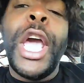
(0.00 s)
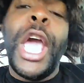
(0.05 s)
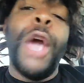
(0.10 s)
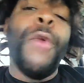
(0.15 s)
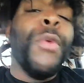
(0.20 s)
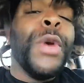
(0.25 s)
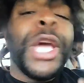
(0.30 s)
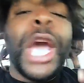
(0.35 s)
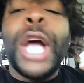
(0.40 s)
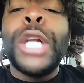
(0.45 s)

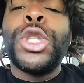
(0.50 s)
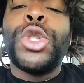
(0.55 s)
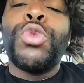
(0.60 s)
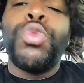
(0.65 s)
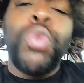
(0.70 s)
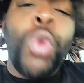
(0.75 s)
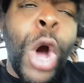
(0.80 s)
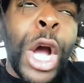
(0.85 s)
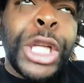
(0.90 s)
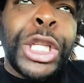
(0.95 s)
And we got
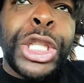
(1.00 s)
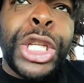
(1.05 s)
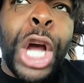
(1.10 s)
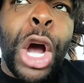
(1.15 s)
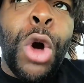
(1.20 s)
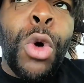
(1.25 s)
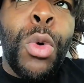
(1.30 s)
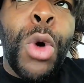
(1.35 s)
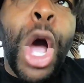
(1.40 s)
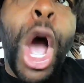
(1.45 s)
one
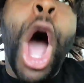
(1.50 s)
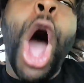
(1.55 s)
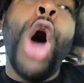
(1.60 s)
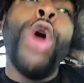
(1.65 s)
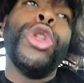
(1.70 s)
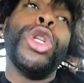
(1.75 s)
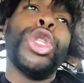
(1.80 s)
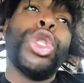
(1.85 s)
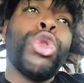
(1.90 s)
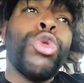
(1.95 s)
show
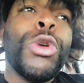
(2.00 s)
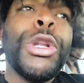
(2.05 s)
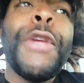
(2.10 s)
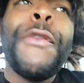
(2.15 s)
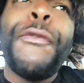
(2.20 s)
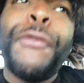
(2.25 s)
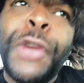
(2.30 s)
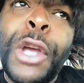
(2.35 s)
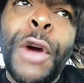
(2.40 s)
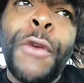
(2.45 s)
on the
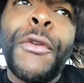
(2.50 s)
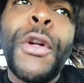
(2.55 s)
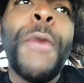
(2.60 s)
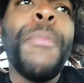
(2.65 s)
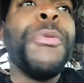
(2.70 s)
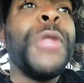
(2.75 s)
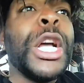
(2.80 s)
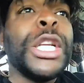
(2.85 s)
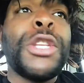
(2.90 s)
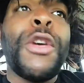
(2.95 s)
25th.
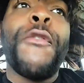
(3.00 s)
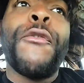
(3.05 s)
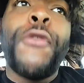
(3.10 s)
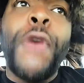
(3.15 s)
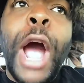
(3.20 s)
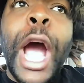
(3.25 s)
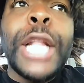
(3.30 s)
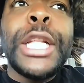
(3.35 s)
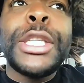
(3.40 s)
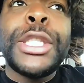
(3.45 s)
That's a
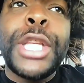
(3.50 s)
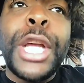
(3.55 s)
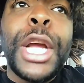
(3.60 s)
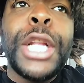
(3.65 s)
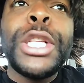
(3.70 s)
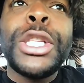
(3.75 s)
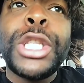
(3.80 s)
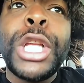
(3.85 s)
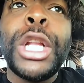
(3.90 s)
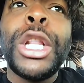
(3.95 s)
Friday,
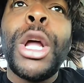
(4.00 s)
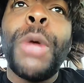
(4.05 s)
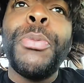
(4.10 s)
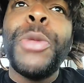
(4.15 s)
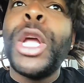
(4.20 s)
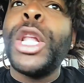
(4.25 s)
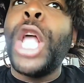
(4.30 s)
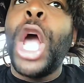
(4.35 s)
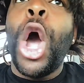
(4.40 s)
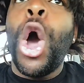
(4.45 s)
Saturday, Sunday.
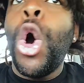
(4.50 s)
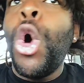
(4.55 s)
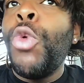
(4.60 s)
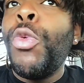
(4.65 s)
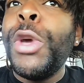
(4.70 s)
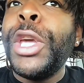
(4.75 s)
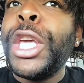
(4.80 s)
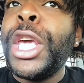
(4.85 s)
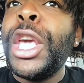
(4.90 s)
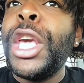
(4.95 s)
I'm there that
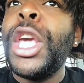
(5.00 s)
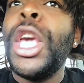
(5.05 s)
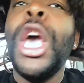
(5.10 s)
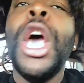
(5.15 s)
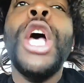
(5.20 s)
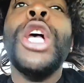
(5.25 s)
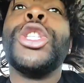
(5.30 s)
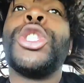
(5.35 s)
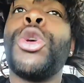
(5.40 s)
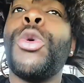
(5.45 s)
whole
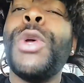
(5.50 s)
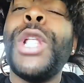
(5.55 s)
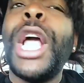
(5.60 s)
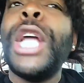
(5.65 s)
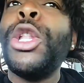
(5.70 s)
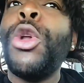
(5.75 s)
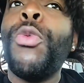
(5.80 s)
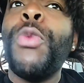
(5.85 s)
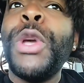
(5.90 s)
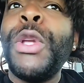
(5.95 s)
weekend. So it
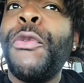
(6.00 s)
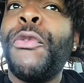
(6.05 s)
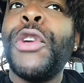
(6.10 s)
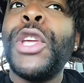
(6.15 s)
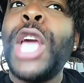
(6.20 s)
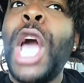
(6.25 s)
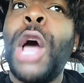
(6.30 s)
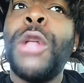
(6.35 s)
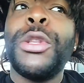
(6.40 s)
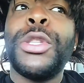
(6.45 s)
ain't no reason
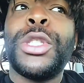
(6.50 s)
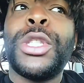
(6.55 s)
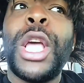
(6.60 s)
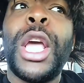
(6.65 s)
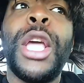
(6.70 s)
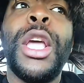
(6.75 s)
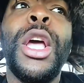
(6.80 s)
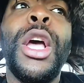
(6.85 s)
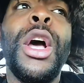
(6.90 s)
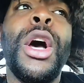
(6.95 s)
for y'all to
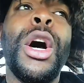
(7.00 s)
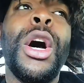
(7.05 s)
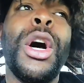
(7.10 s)
say,